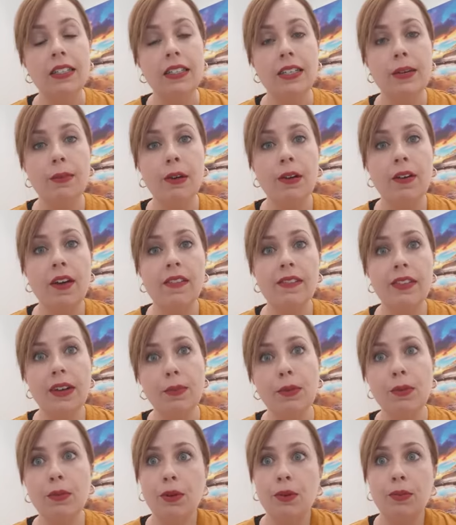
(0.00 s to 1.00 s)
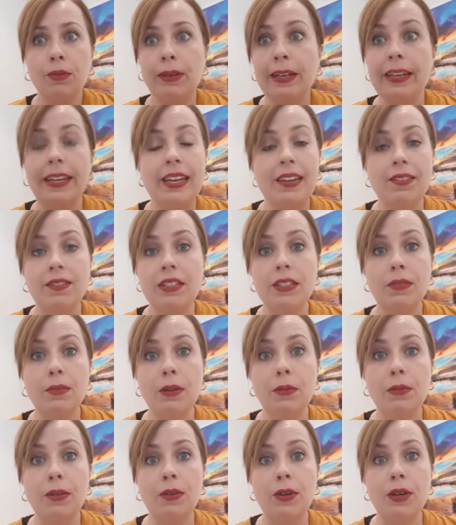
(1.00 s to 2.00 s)
demographic, but probably an even
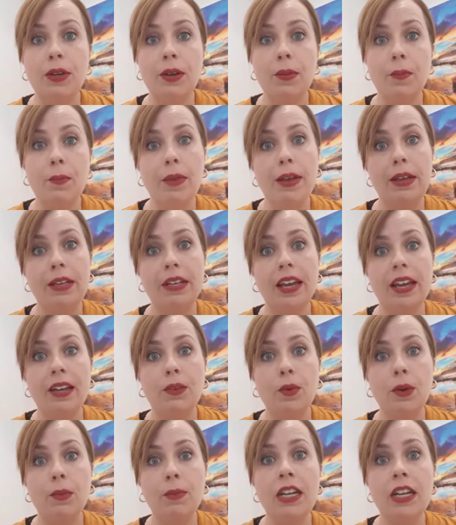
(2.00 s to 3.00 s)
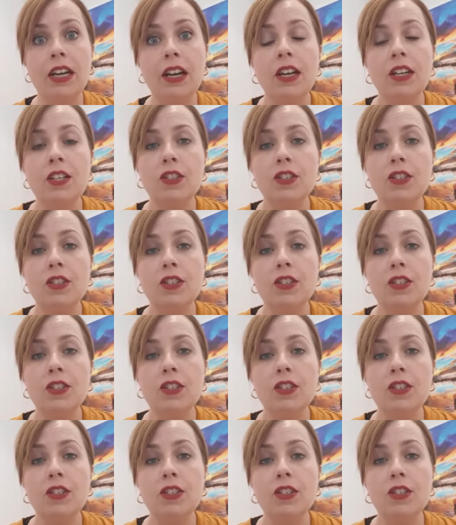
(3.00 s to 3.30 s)
split between men and women.